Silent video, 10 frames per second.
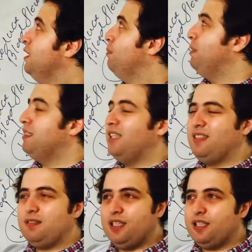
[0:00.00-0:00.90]
but not
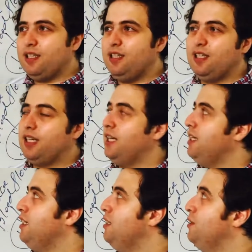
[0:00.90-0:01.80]
really clinically
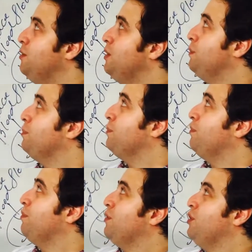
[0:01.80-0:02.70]

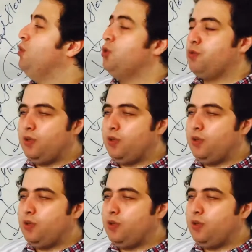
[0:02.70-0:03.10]
useful,